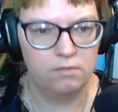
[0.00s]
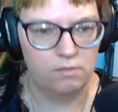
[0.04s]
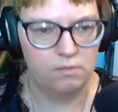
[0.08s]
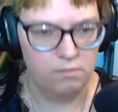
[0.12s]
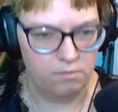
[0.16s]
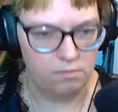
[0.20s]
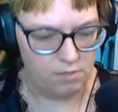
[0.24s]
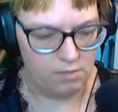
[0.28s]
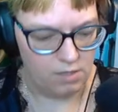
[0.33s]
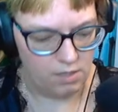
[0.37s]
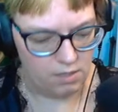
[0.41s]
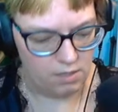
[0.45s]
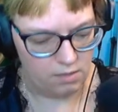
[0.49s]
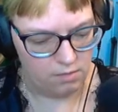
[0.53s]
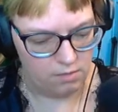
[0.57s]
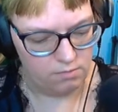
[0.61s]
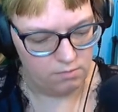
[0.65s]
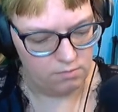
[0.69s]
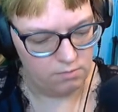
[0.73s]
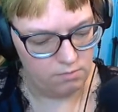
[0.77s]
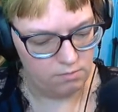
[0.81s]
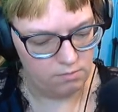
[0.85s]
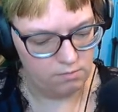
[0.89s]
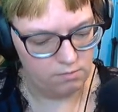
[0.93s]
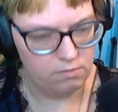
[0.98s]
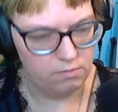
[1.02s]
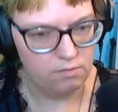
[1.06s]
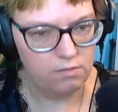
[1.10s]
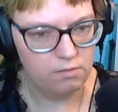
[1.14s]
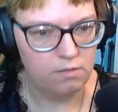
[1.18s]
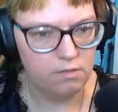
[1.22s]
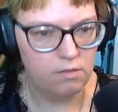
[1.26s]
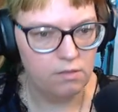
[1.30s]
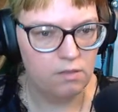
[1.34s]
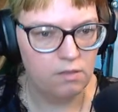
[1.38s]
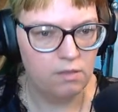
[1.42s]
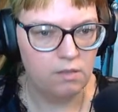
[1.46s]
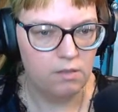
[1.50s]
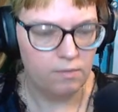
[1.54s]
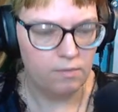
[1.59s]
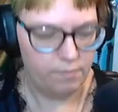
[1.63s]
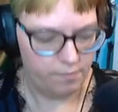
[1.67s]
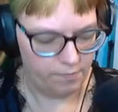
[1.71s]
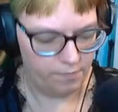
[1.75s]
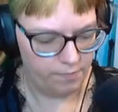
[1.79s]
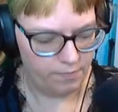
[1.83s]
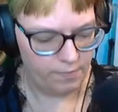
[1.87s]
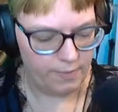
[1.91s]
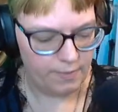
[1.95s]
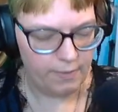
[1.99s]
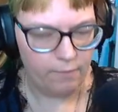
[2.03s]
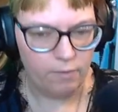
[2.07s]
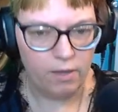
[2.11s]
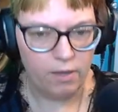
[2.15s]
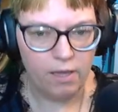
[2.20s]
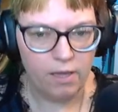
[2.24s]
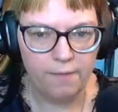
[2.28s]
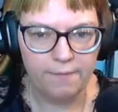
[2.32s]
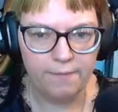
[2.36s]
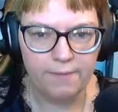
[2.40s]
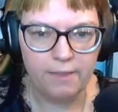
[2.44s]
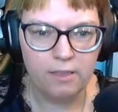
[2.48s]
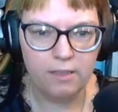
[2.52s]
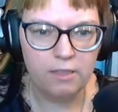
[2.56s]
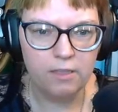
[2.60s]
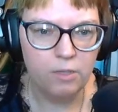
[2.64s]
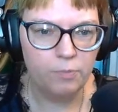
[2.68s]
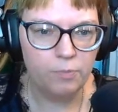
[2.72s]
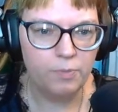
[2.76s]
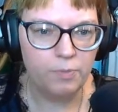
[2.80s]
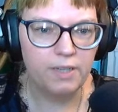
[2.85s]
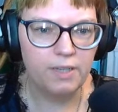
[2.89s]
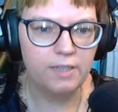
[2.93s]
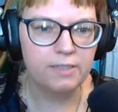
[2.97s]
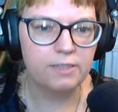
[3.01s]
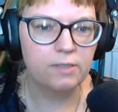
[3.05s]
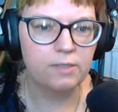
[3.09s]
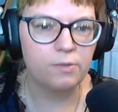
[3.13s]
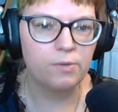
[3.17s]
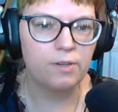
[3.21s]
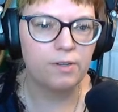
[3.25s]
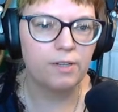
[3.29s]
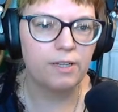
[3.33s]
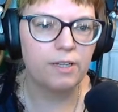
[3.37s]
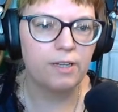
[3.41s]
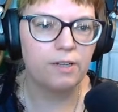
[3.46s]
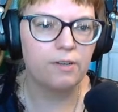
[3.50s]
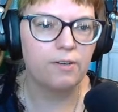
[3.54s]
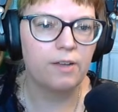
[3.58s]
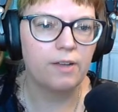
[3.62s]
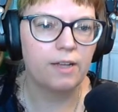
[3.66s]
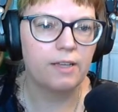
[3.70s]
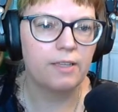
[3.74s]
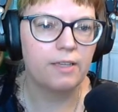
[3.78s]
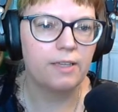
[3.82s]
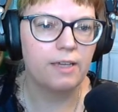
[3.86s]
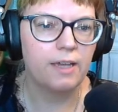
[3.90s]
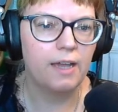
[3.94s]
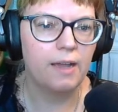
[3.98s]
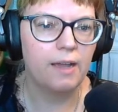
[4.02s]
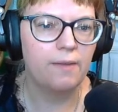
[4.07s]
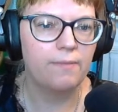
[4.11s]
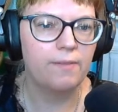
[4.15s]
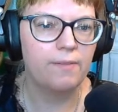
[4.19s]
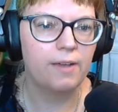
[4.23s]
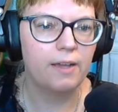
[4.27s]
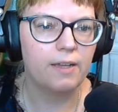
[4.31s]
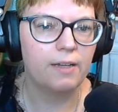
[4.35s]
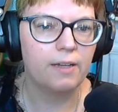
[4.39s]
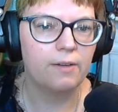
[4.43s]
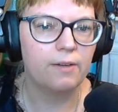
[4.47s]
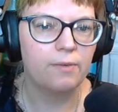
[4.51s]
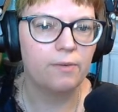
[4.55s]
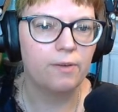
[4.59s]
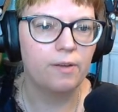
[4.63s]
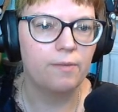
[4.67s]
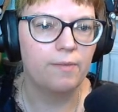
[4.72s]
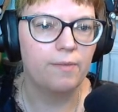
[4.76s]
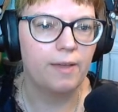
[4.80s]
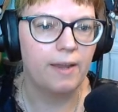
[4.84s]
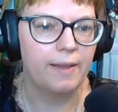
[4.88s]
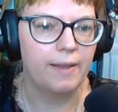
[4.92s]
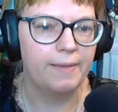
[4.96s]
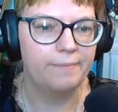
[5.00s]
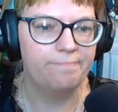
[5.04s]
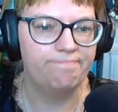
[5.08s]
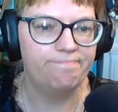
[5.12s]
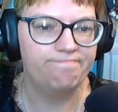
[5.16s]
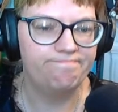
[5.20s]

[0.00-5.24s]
Wow. Well, the looping isn't working correctly. I'm not going to worry about it.